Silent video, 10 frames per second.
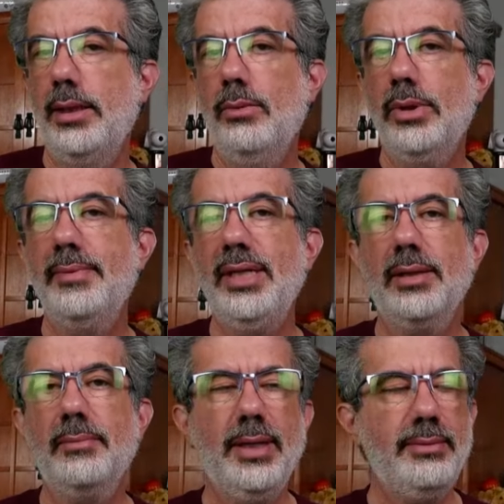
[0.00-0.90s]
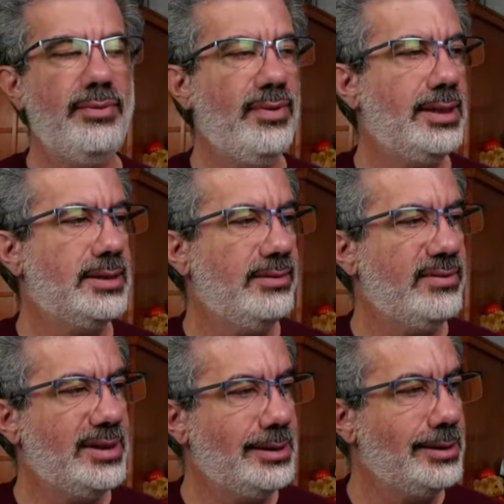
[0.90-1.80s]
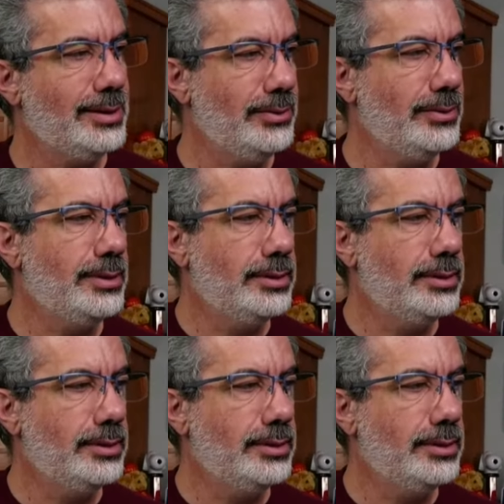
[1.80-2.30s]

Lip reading: which means it can probably fit in the Seven Seas Lagoon.